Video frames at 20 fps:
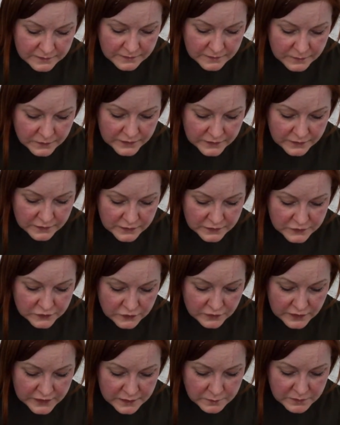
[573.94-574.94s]
we're going to
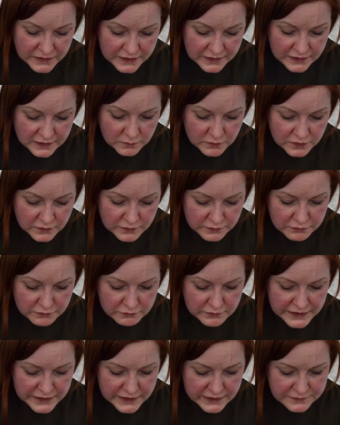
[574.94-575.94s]
try and make him look
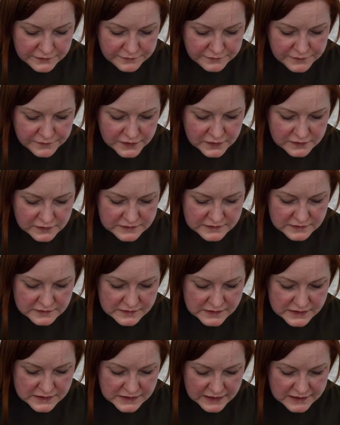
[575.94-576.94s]
really fierce, because
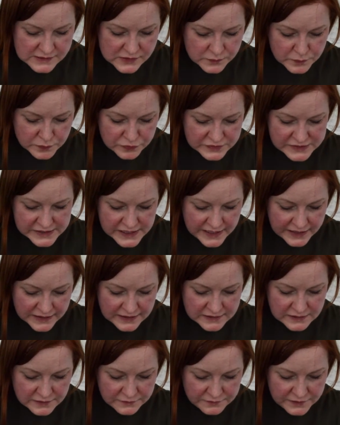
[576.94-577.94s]
he has to
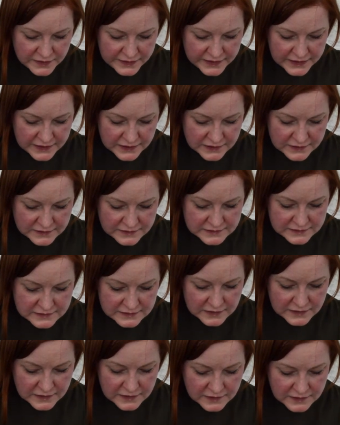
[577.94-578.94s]
protect the Vikings.
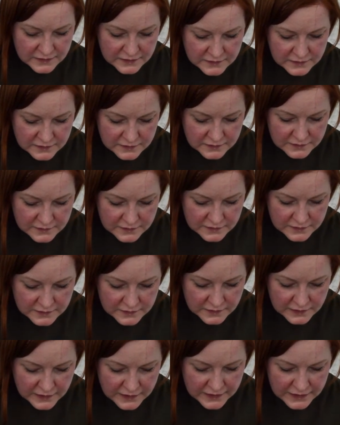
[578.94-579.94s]

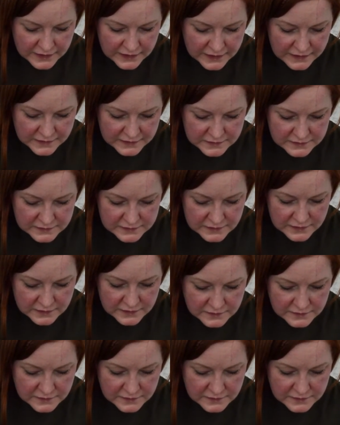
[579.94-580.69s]
And